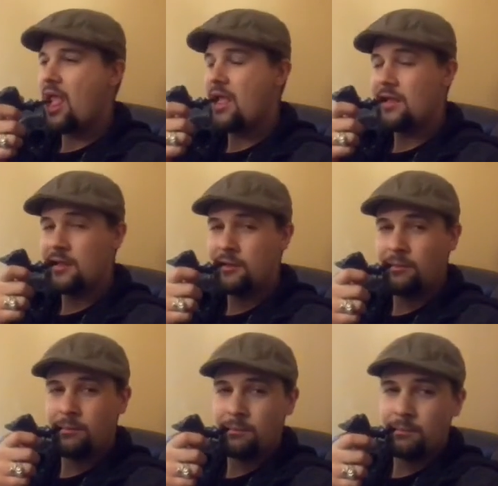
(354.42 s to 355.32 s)

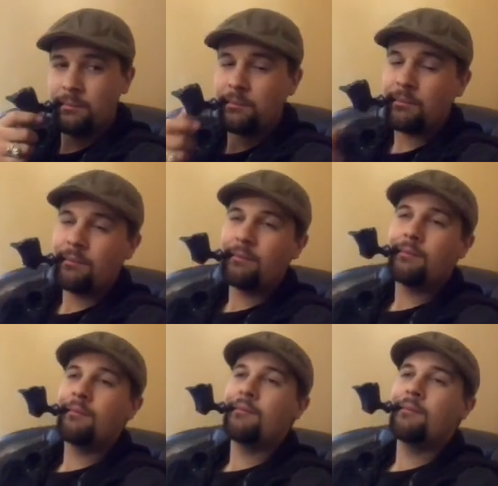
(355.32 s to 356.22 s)

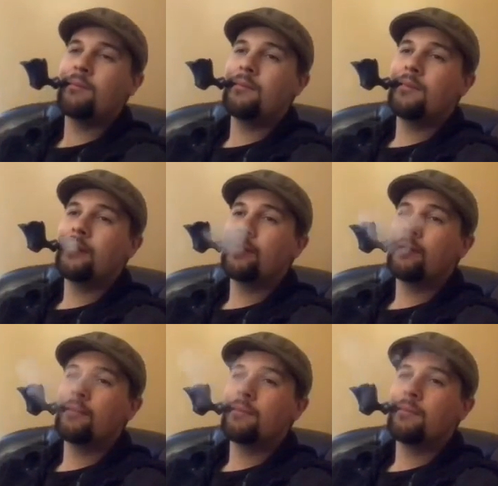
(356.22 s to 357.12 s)

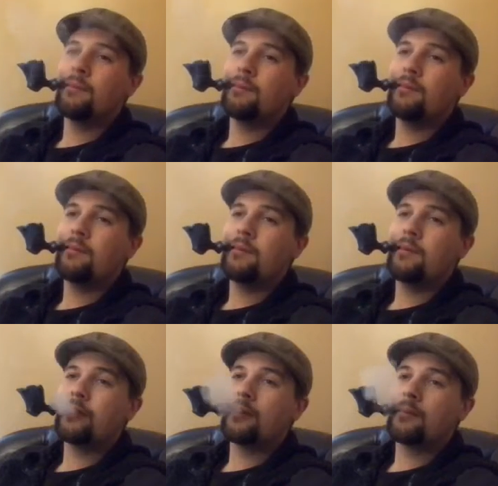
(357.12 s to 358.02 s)

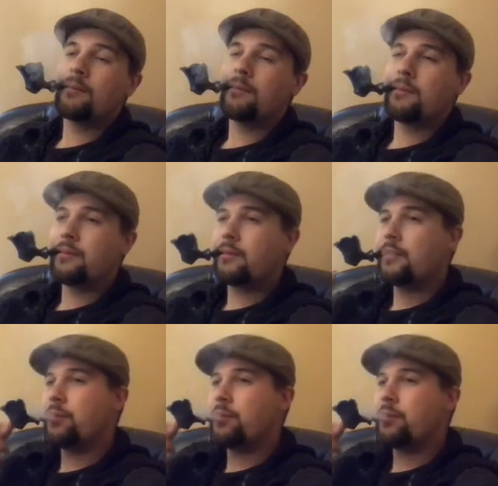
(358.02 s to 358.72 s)
Nothing is said.